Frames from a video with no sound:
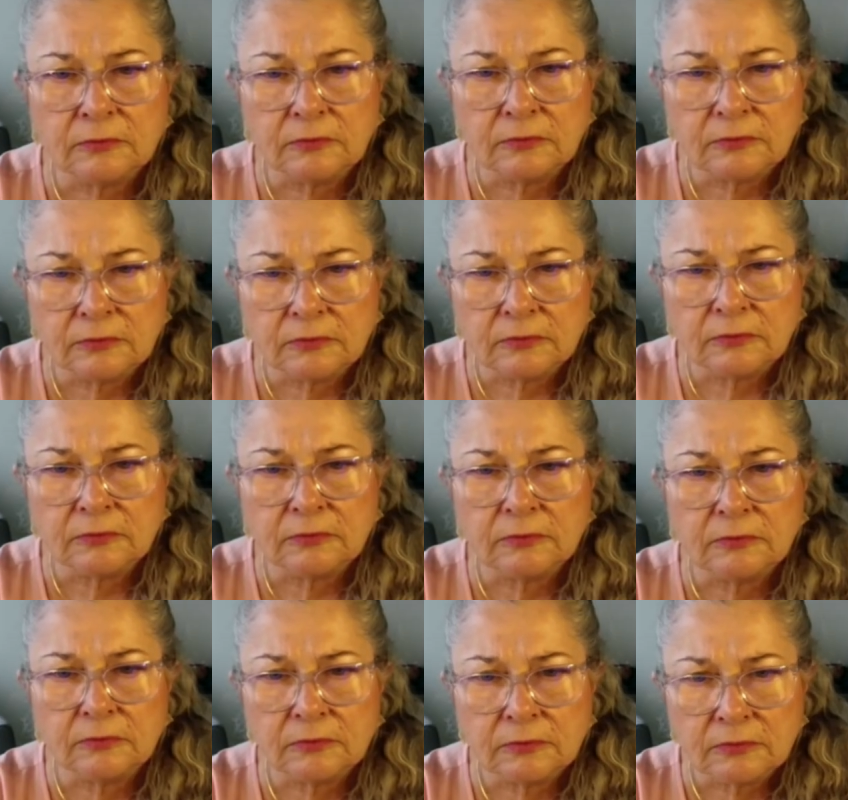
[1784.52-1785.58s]

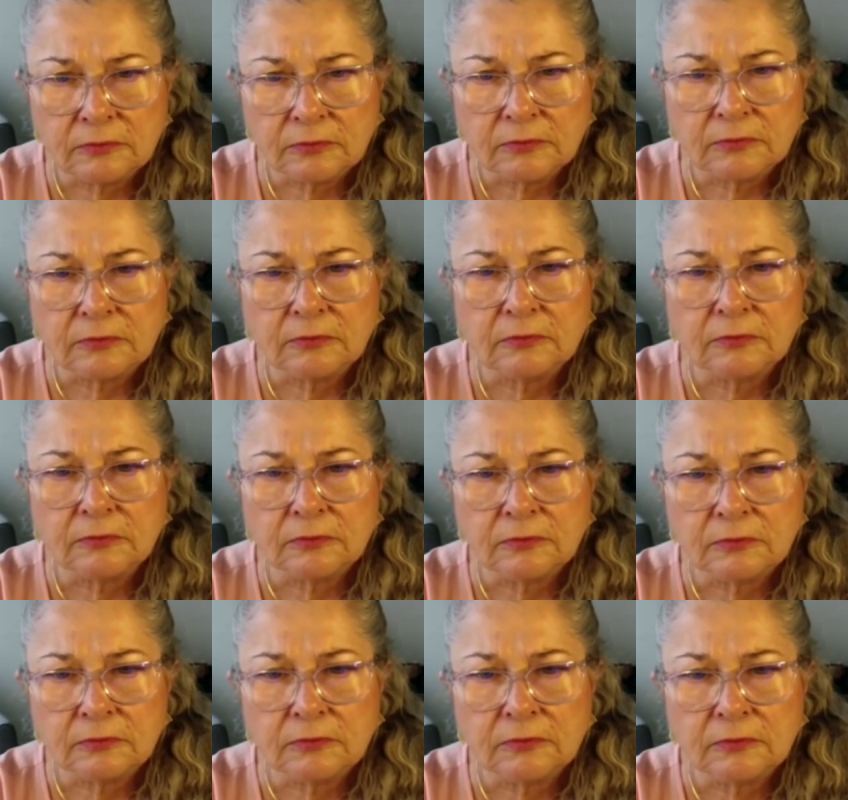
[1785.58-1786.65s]

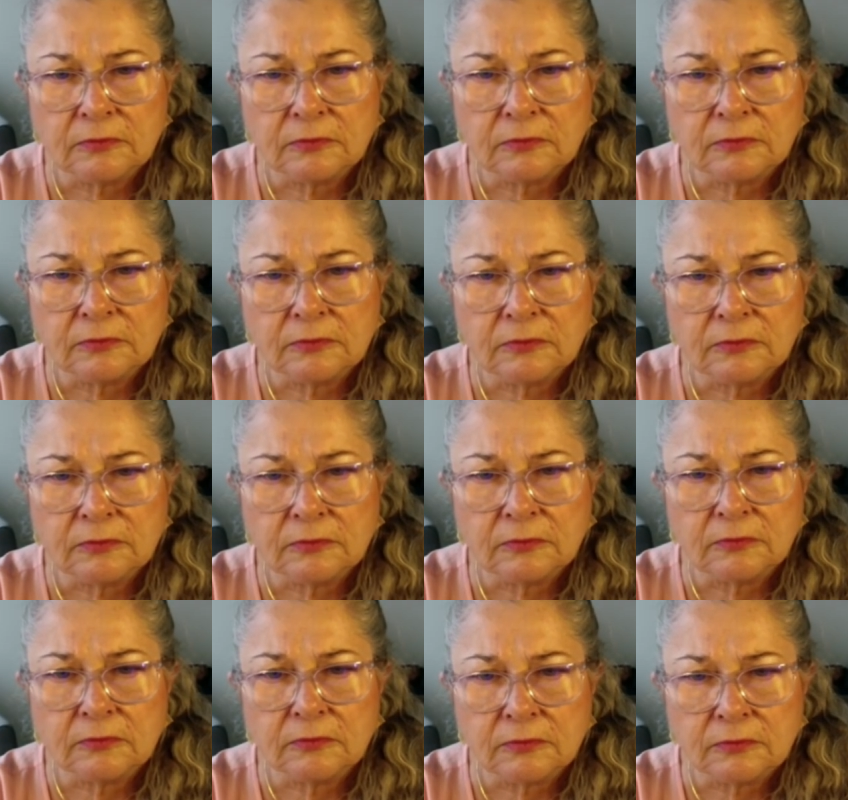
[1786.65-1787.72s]

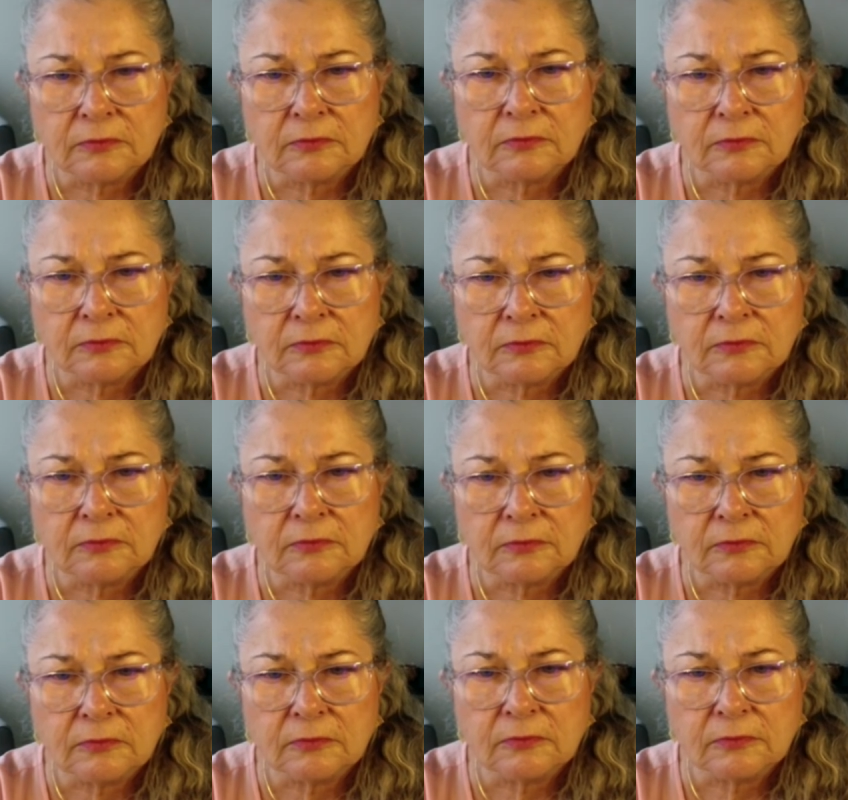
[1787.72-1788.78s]

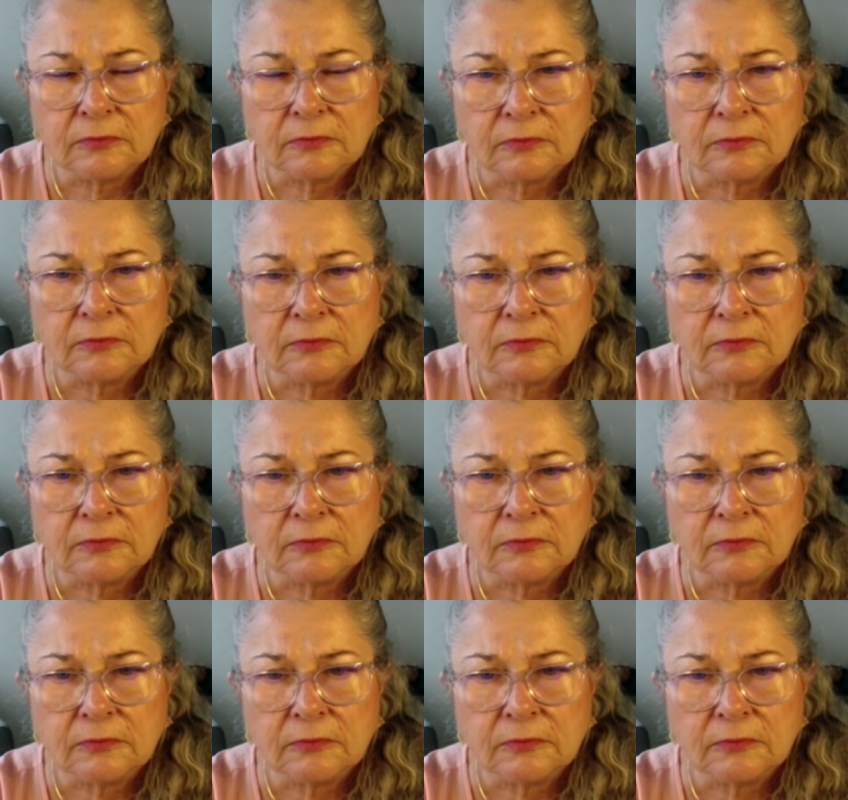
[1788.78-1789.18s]
[no speech]